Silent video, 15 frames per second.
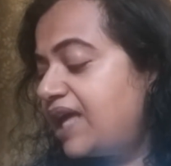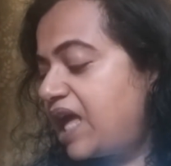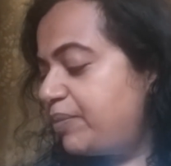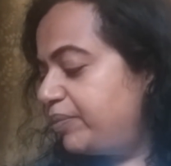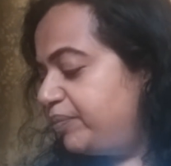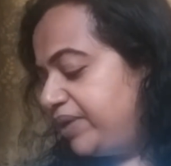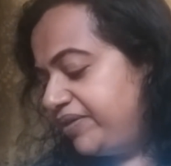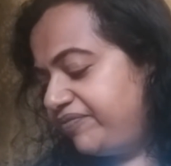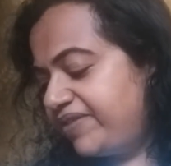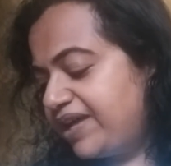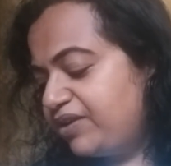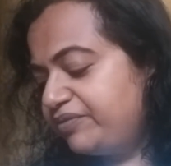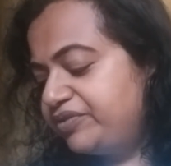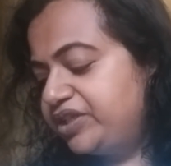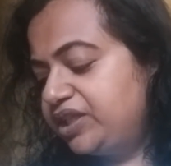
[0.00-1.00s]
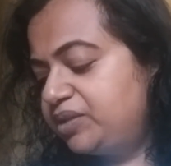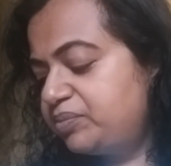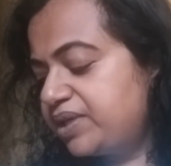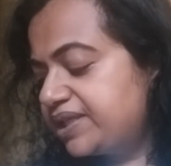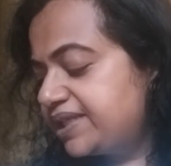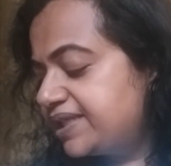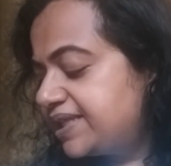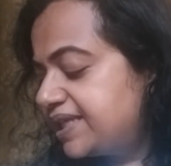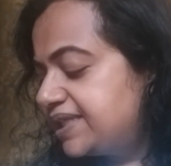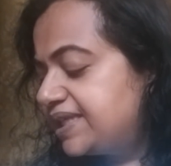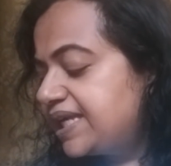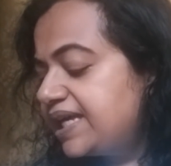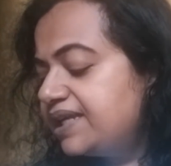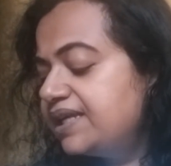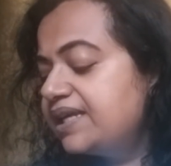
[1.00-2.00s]
I'm a big fan of sheet masks, as I
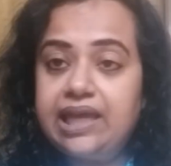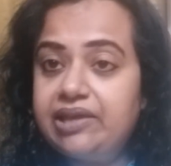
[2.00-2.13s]
said.